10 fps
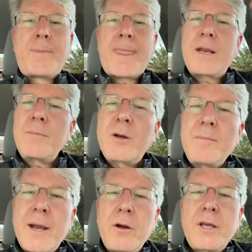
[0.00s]
and I'm
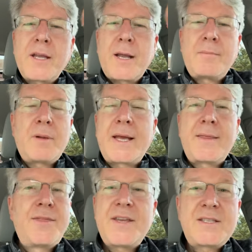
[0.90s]
comparing it and I'm like,
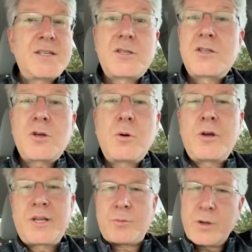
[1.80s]
this is so
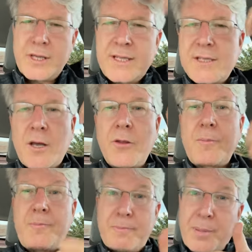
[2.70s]
good. And it releases all the
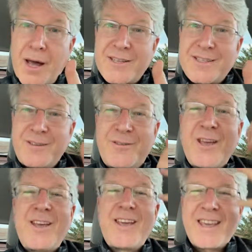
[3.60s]
positive
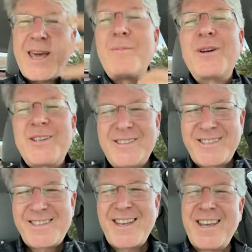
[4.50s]

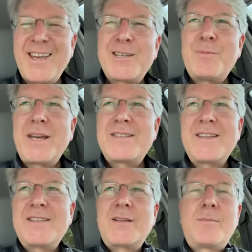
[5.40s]
chemicals into my
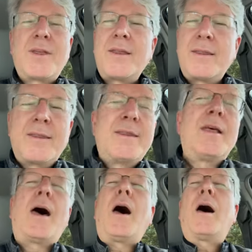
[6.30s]
system that
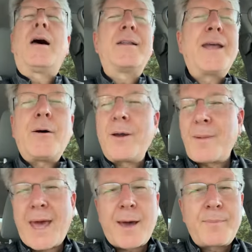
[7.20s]
ah, now I'm
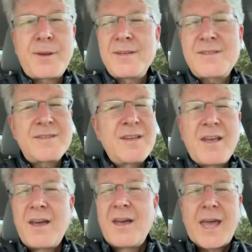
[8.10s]
happy. This is,
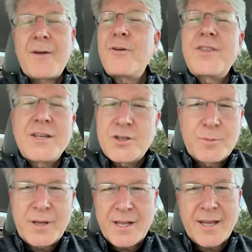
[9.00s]
everything should
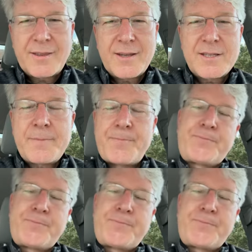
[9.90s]
be like this.